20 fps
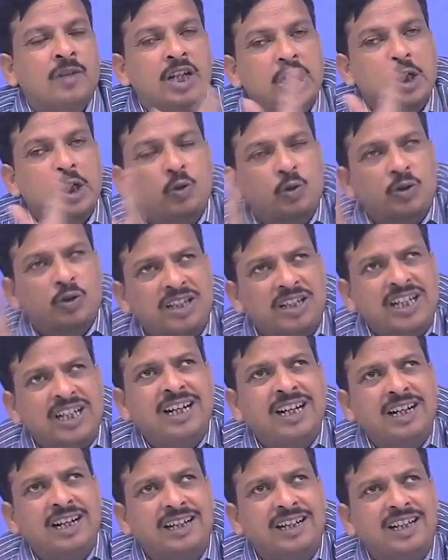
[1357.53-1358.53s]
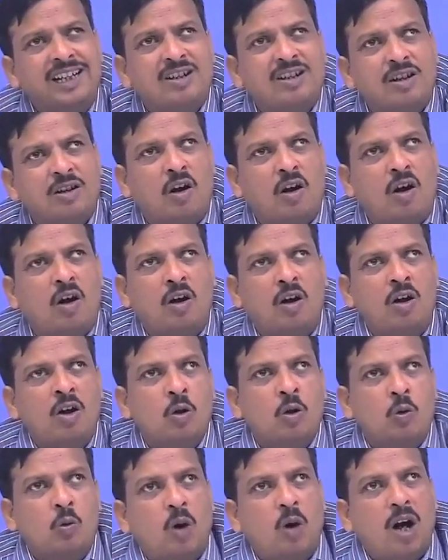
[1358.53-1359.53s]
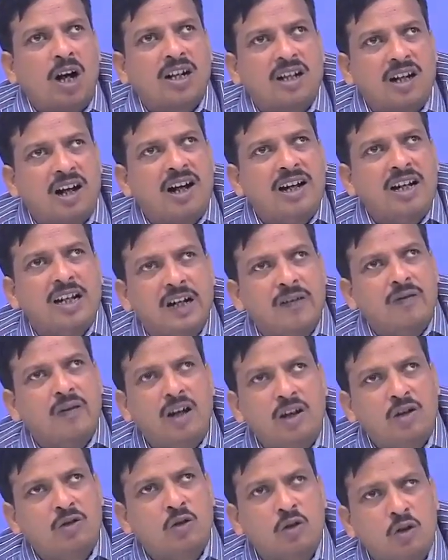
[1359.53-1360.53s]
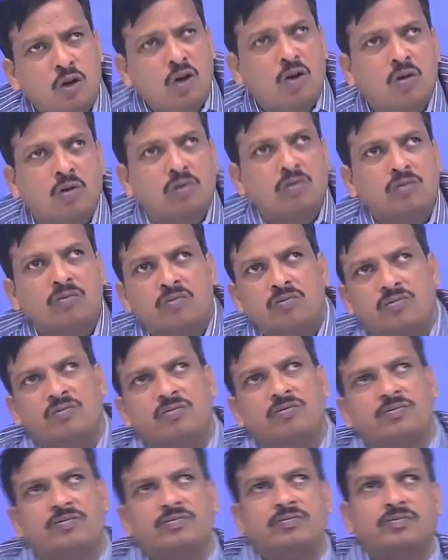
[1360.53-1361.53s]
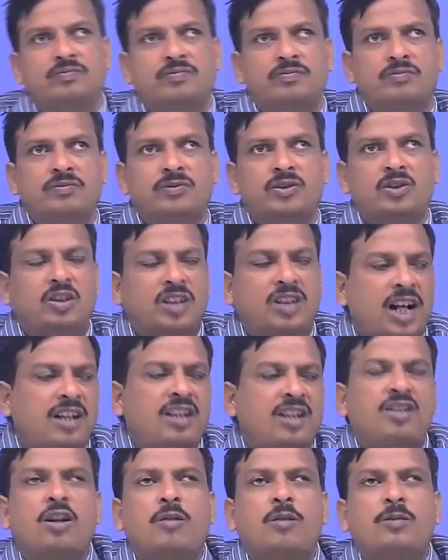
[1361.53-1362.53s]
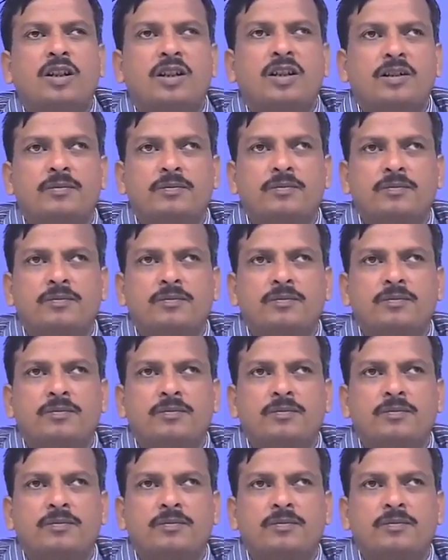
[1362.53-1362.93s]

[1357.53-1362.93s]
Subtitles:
using this law what I able to do. So, that is the objective.